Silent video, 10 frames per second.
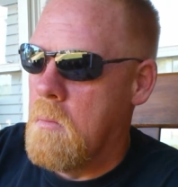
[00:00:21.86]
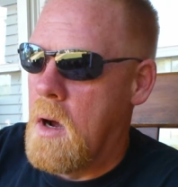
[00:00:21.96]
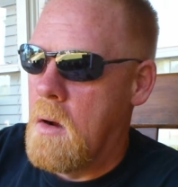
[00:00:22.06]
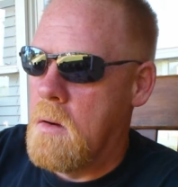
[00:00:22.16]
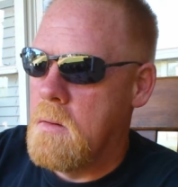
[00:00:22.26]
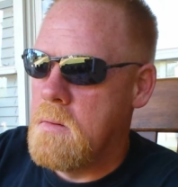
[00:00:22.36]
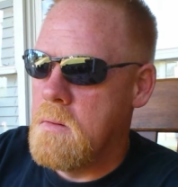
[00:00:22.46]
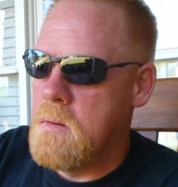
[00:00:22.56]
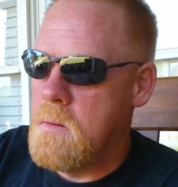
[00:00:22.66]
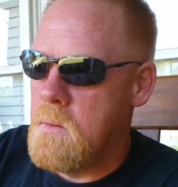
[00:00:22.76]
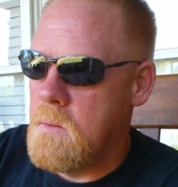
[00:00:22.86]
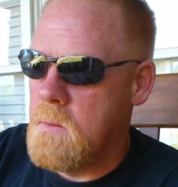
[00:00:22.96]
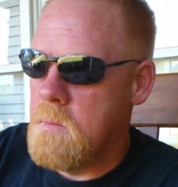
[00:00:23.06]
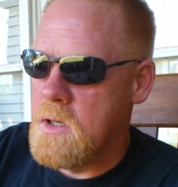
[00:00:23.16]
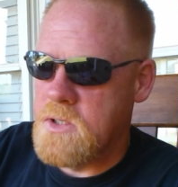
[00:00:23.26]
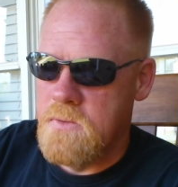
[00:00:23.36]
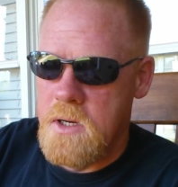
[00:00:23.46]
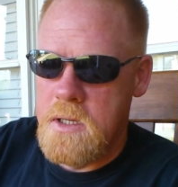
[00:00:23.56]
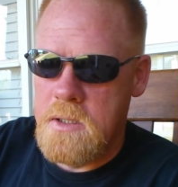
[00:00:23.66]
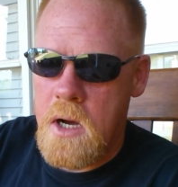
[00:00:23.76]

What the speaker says: My civilian